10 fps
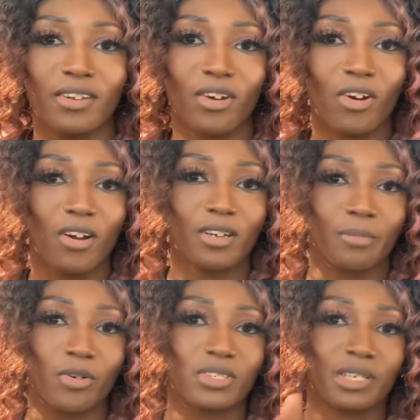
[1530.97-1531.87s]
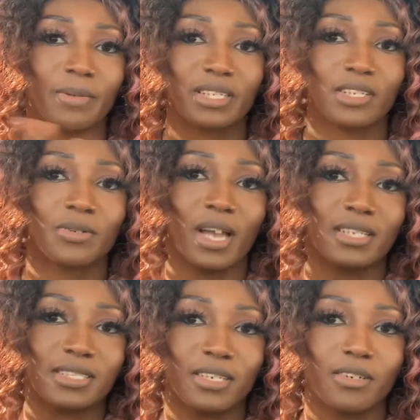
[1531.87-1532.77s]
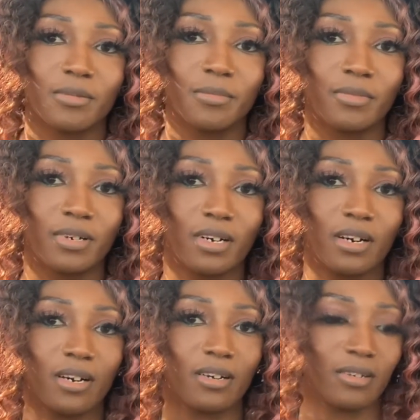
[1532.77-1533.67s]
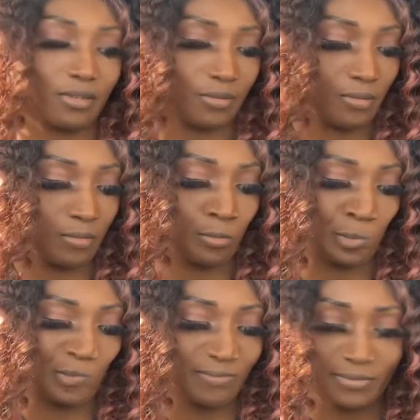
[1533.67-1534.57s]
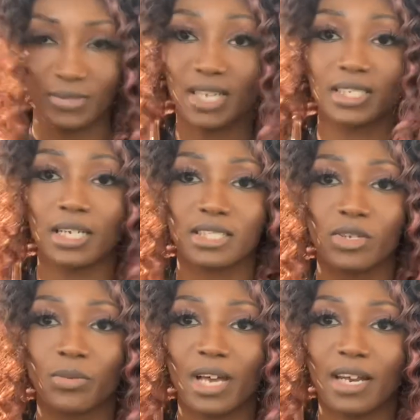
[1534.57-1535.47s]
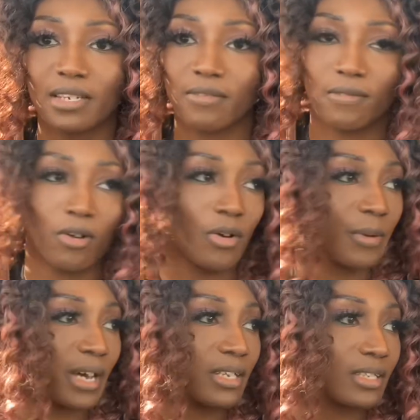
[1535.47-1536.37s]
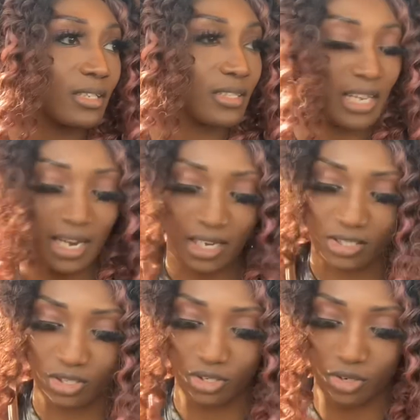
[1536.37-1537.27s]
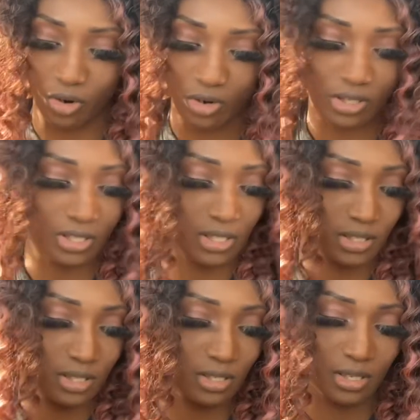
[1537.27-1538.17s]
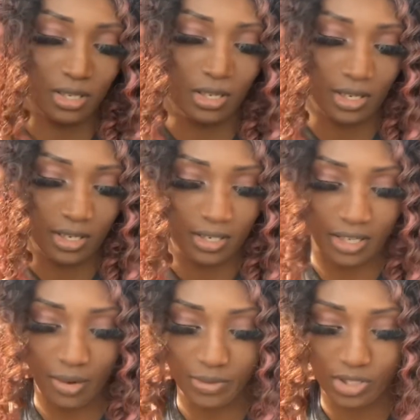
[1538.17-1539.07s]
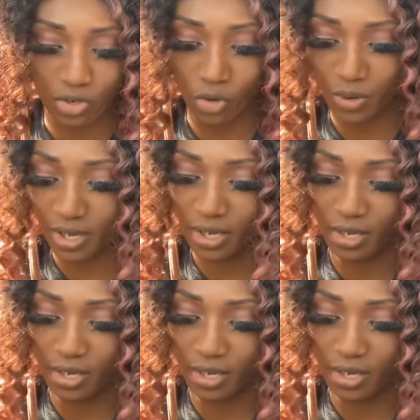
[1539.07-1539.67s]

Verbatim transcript: in a car. The boys are back there. You can't see them. Uh, as y'all see, we got a different car. We got a Dodge Dart. That was a quick